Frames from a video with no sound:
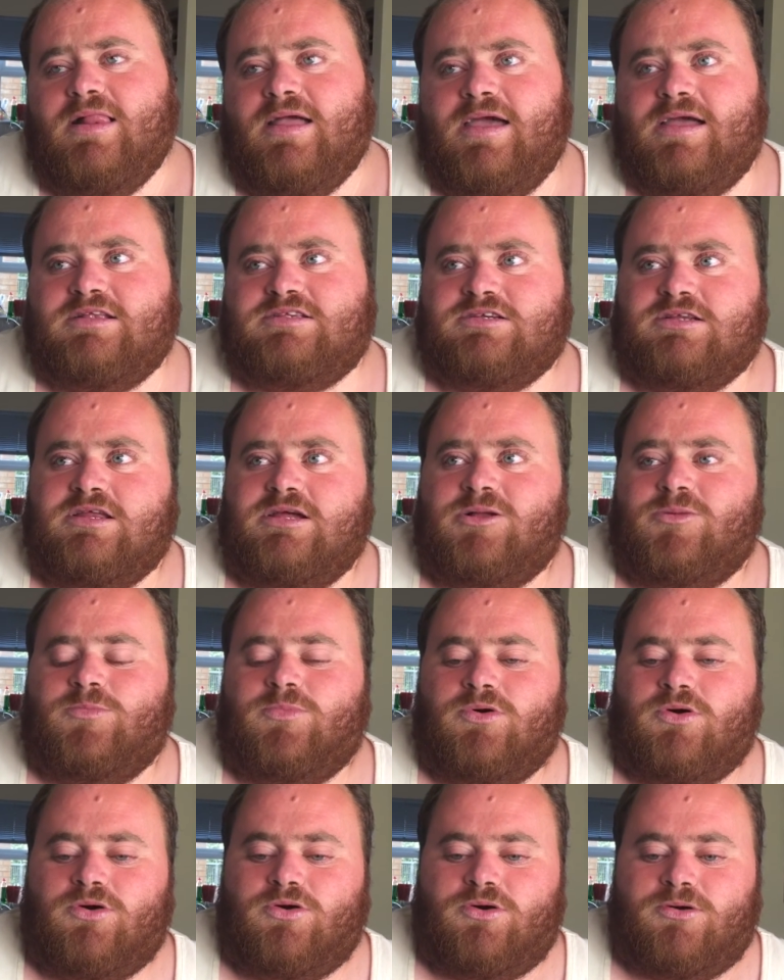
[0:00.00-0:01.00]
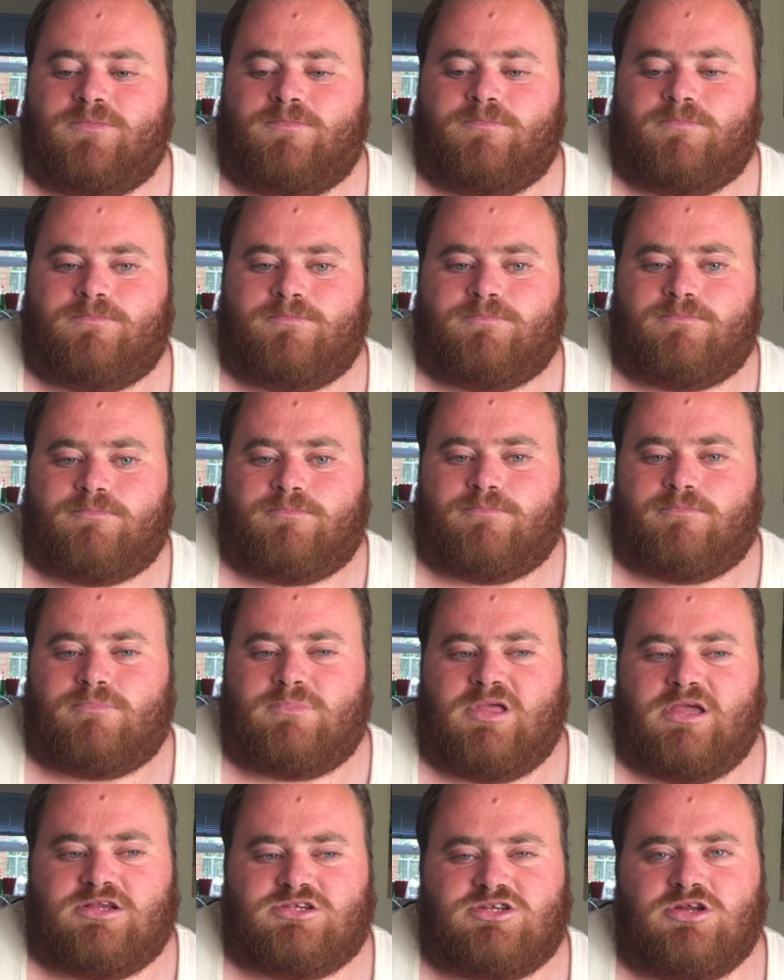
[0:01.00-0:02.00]
It's a little more,
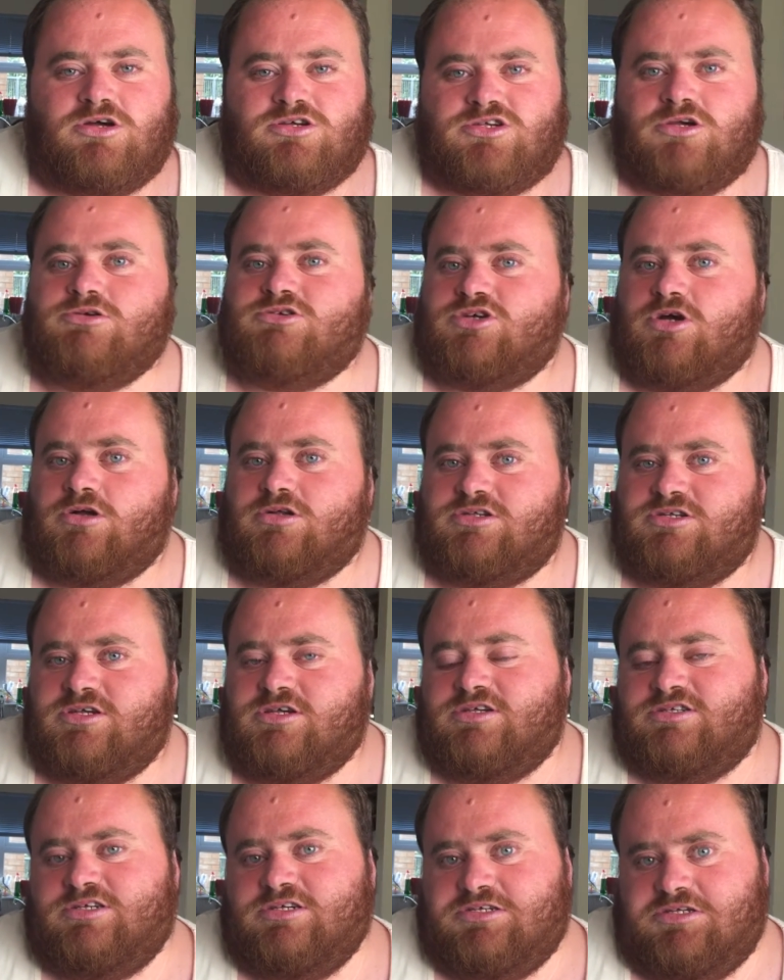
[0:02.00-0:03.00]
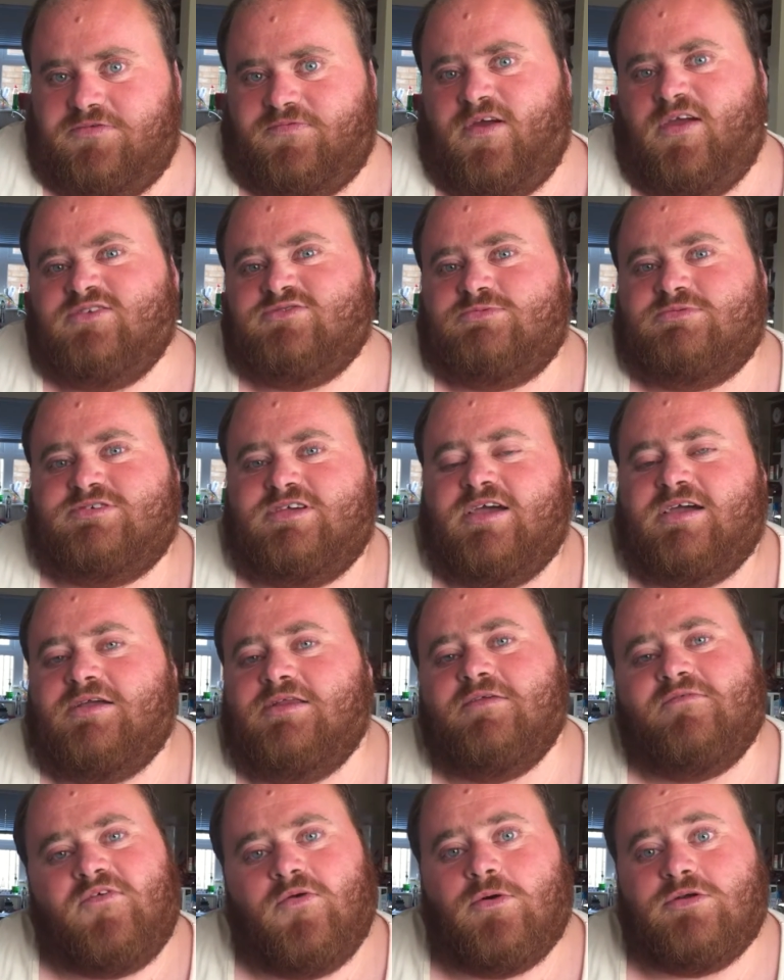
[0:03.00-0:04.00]
it's not so jolty at 60 frames per
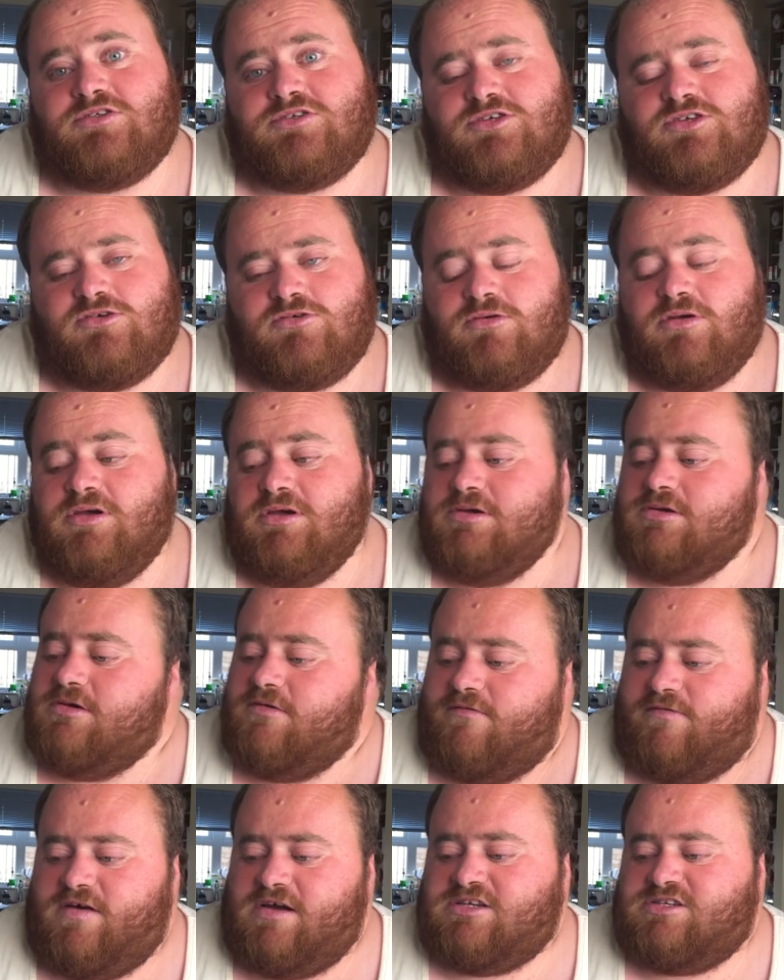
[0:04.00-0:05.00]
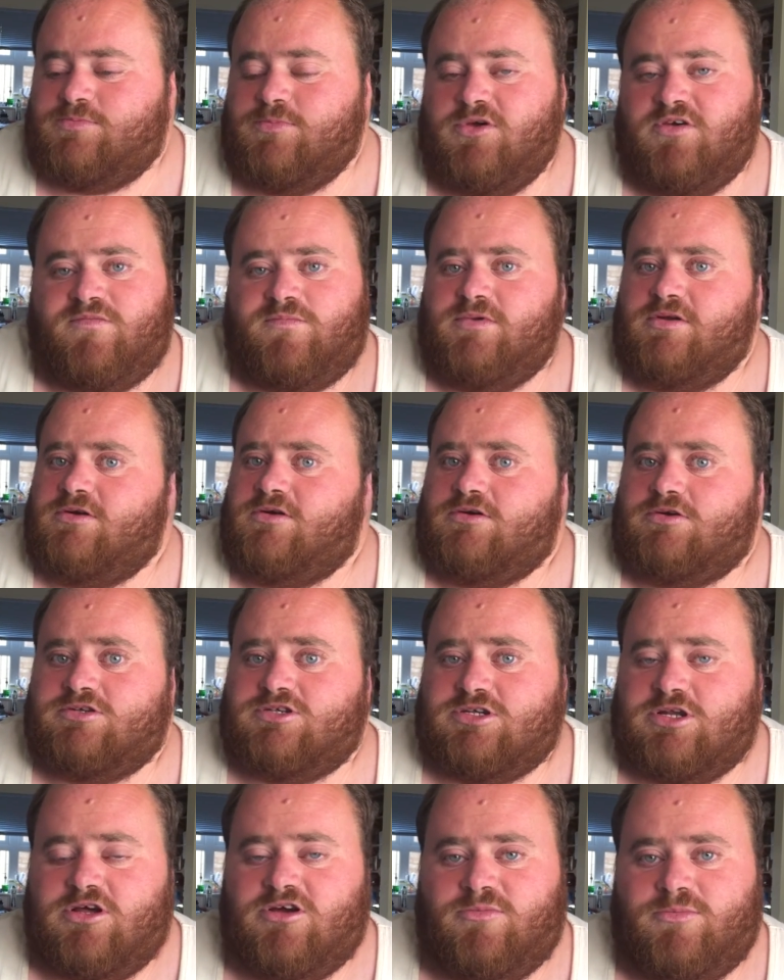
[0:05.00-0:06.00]
second if you want to do fast movement or
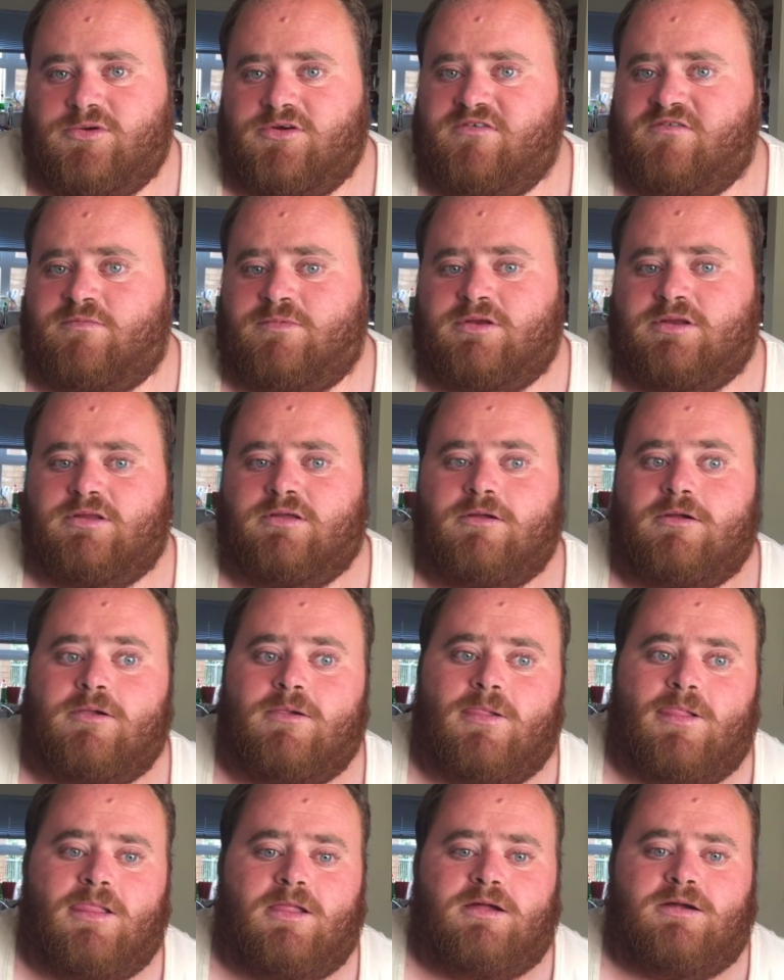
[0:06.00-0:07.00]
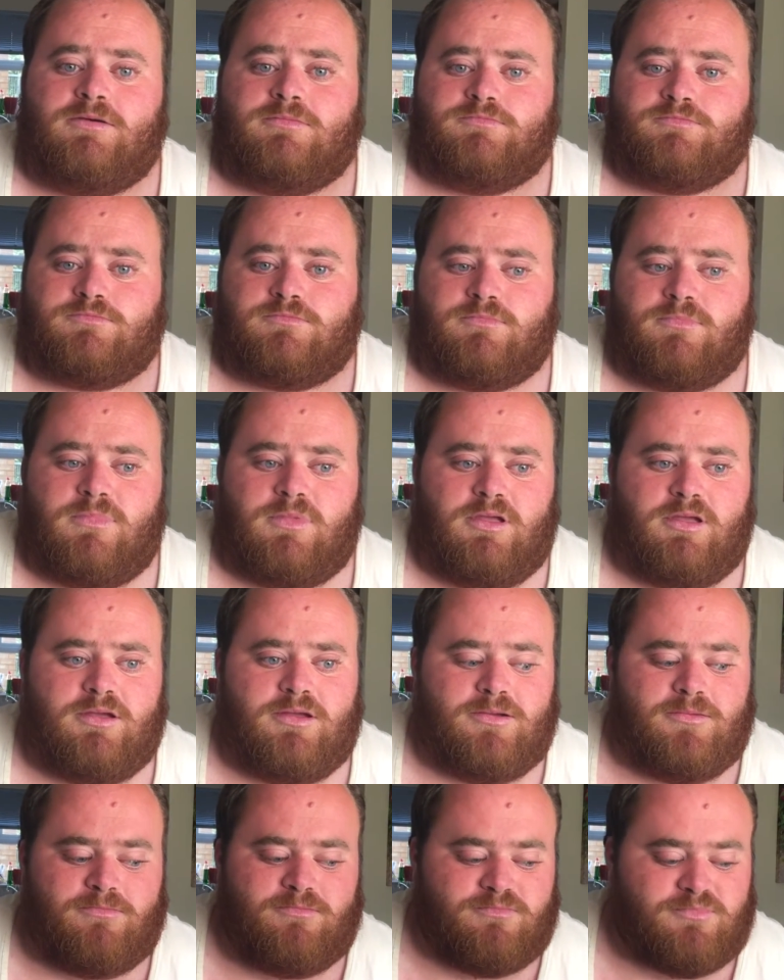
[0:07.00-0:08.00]
slow movement.
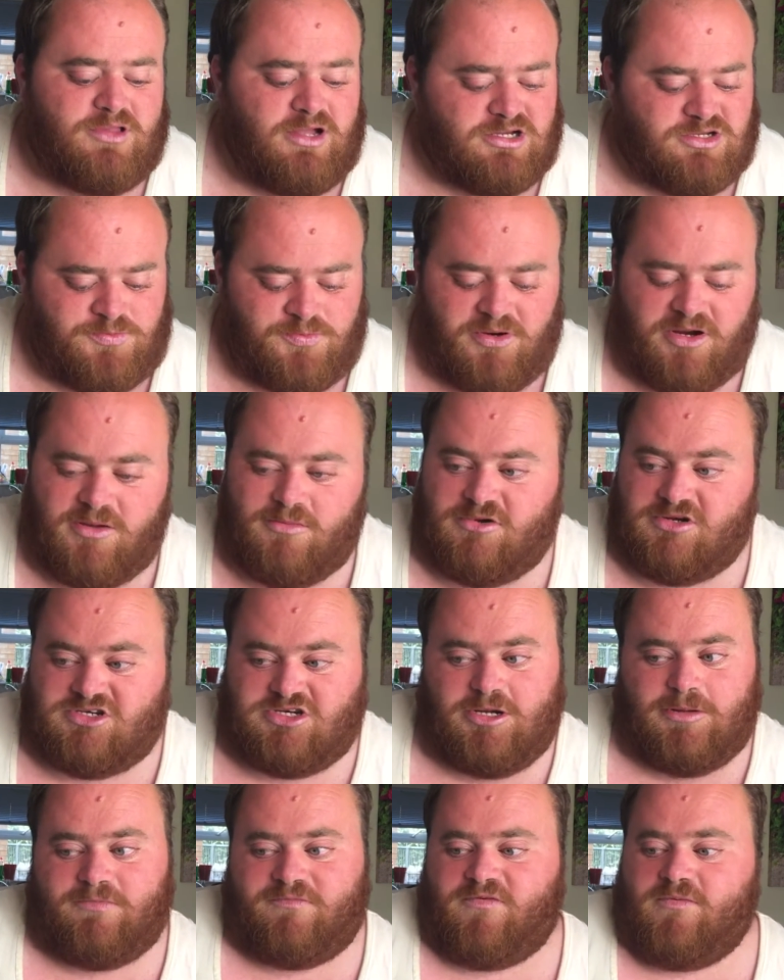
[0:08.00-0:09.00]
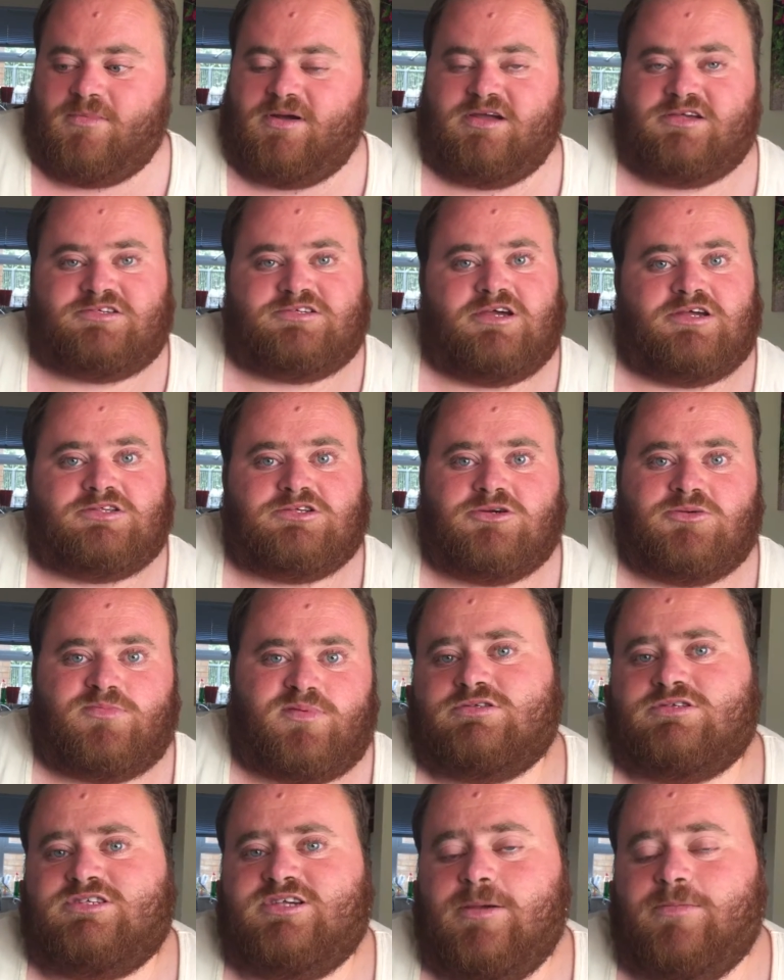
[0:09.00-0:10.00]
That's pretty much it for my setup.
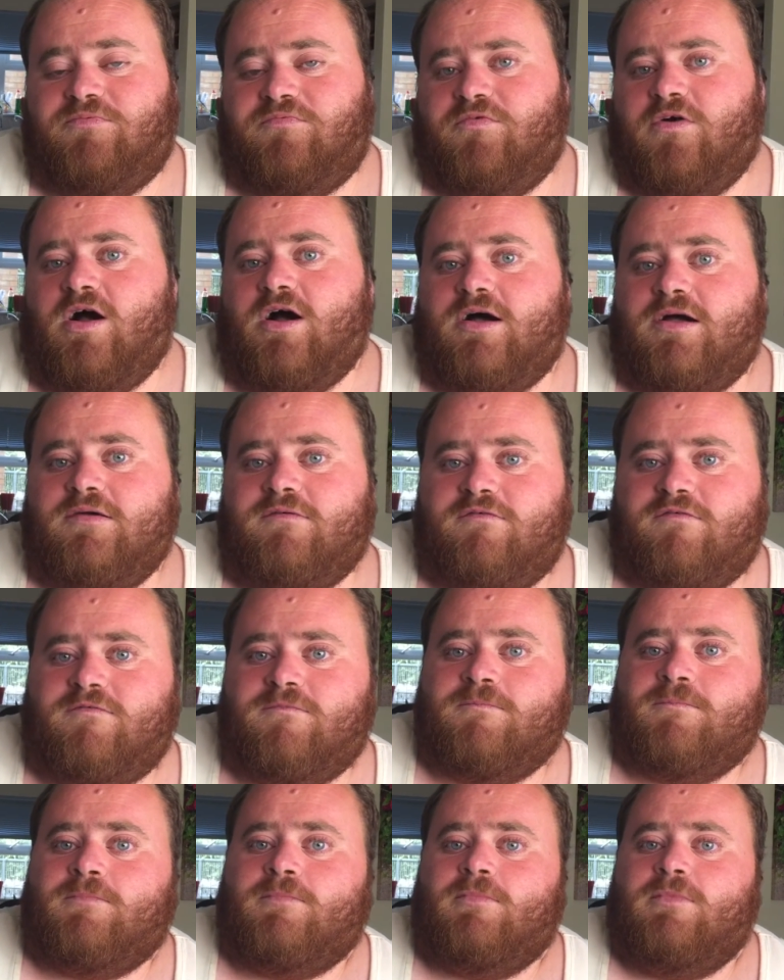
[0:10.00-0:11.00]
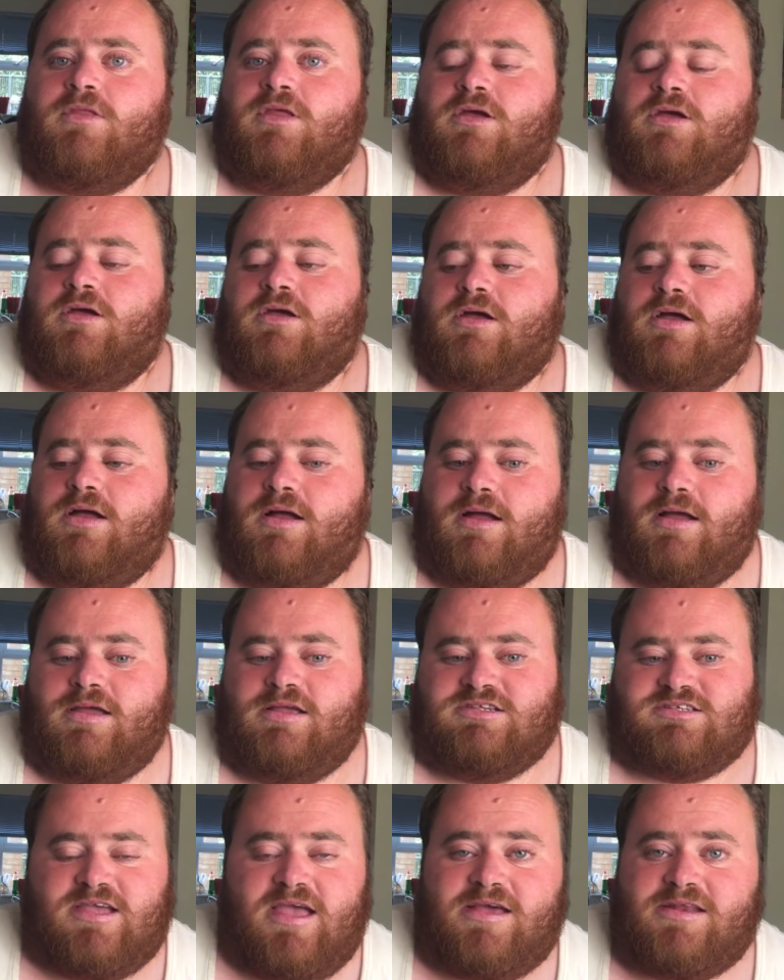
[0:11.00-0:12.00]
Tip 5
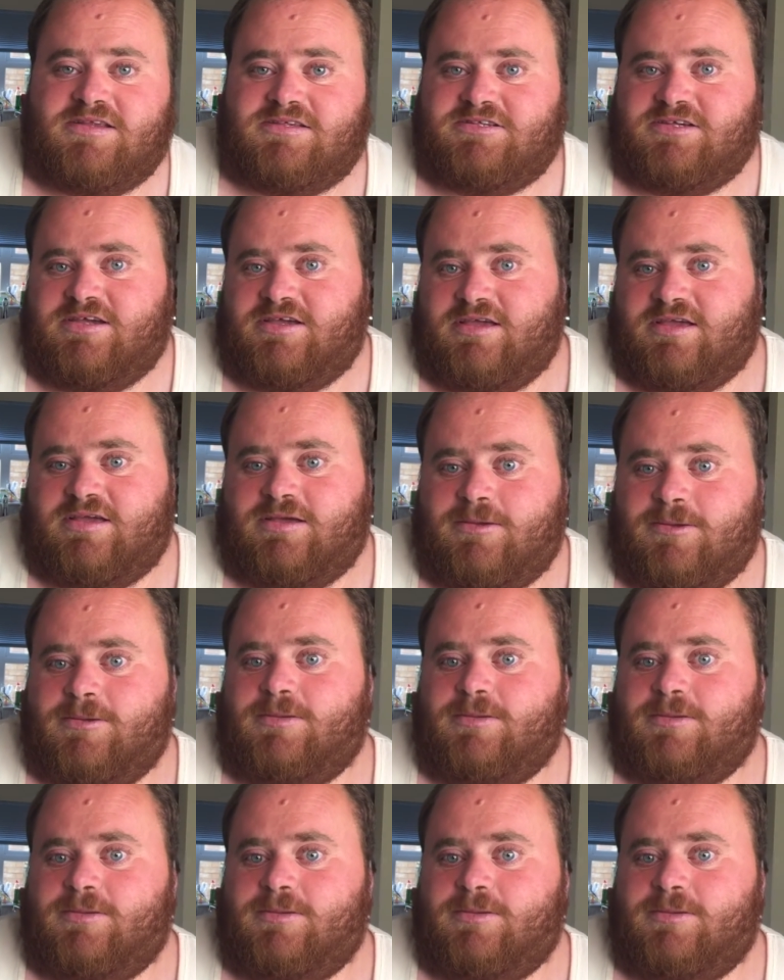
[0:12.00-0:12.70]
is editing.